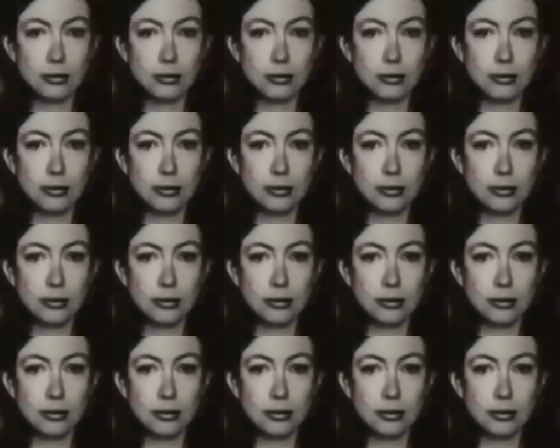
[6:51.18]

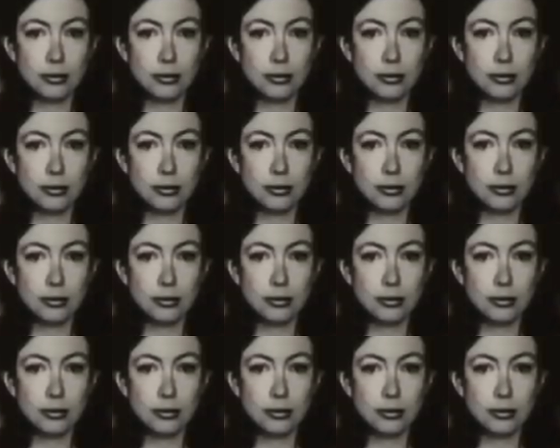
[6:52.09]

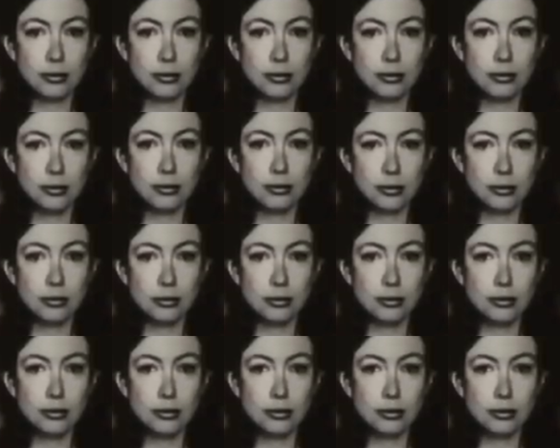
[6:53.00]

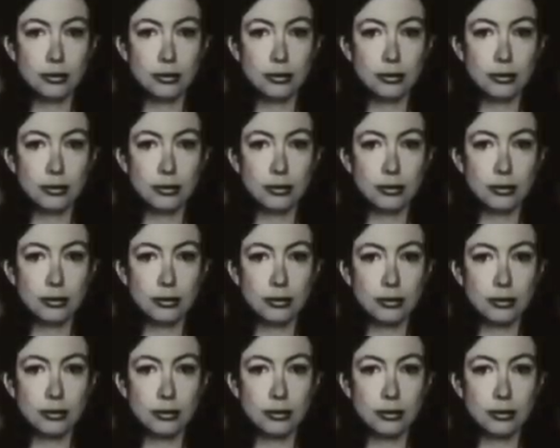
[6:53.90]

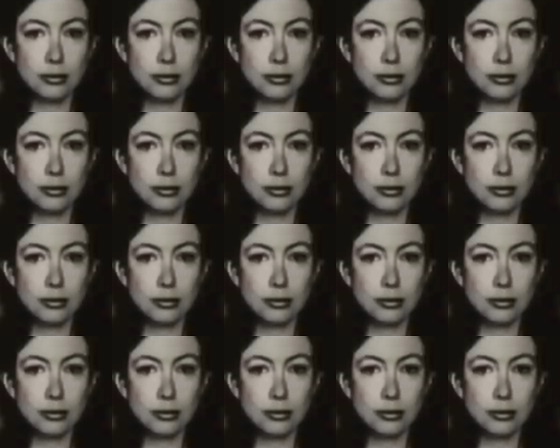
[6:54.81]

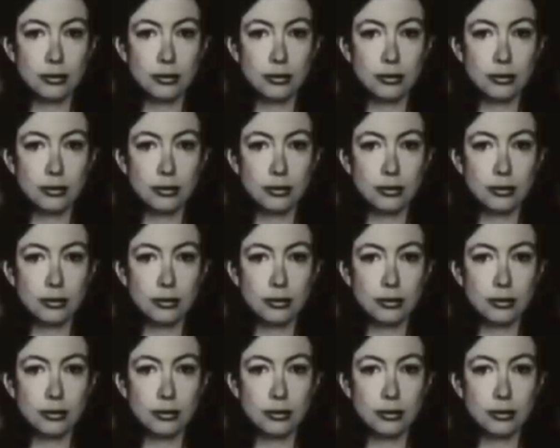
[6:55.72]
[no speech]